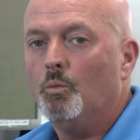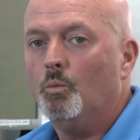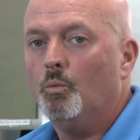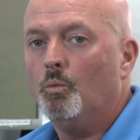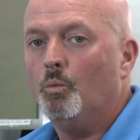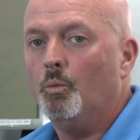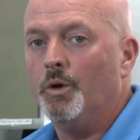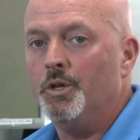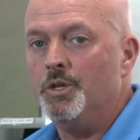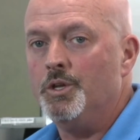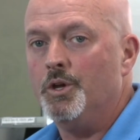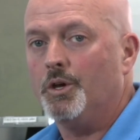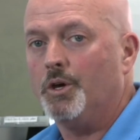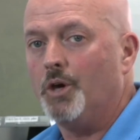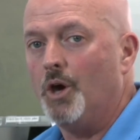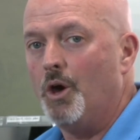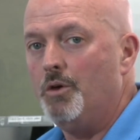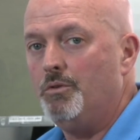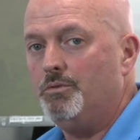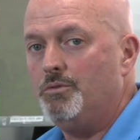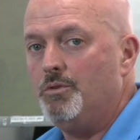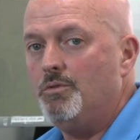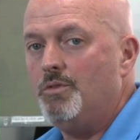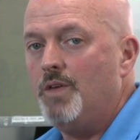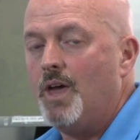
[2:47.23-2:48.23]
When you
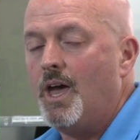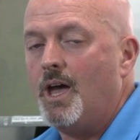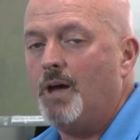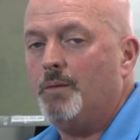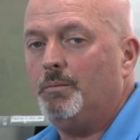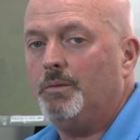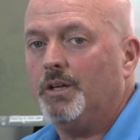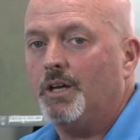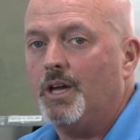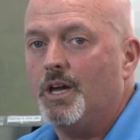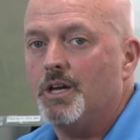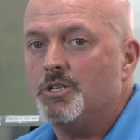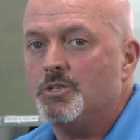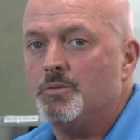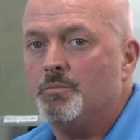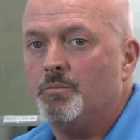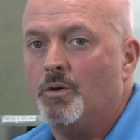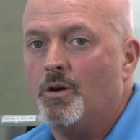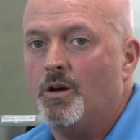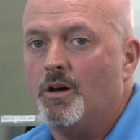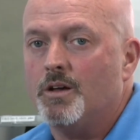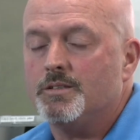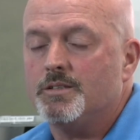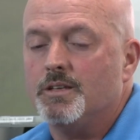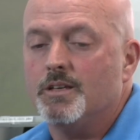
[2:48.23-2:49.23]
go through the application
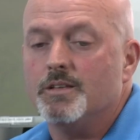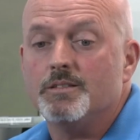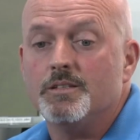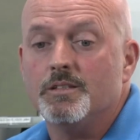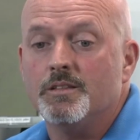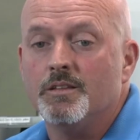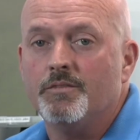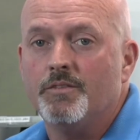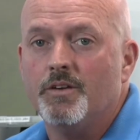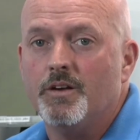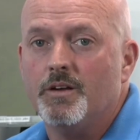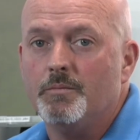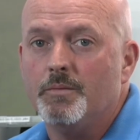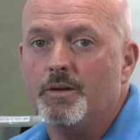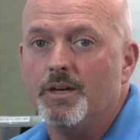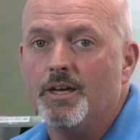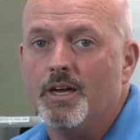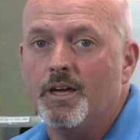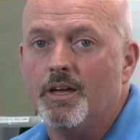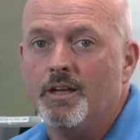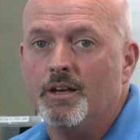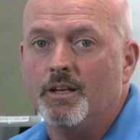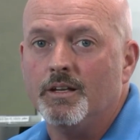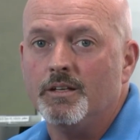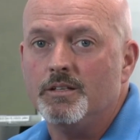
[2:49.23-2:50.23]
process in the very
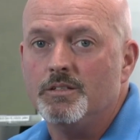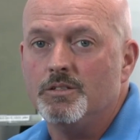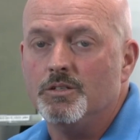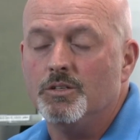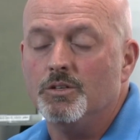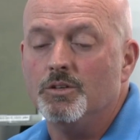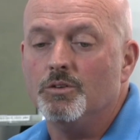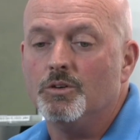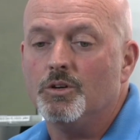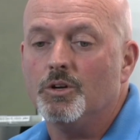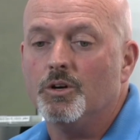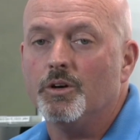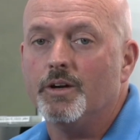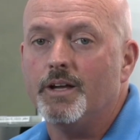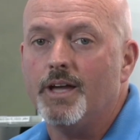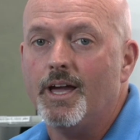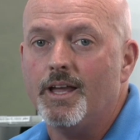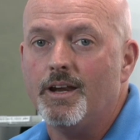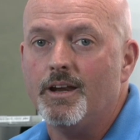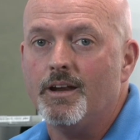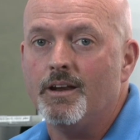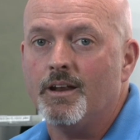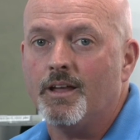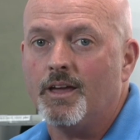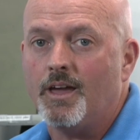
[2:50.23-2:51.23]
beginning to
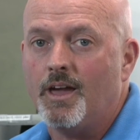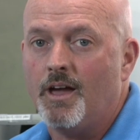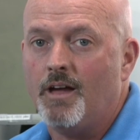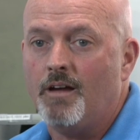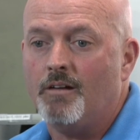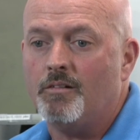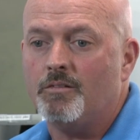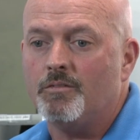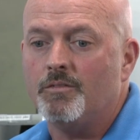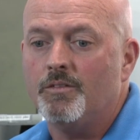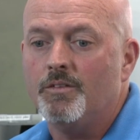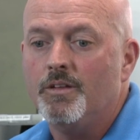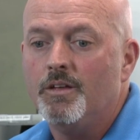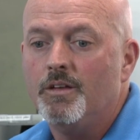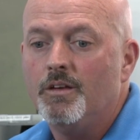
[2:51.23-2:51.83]
create an account,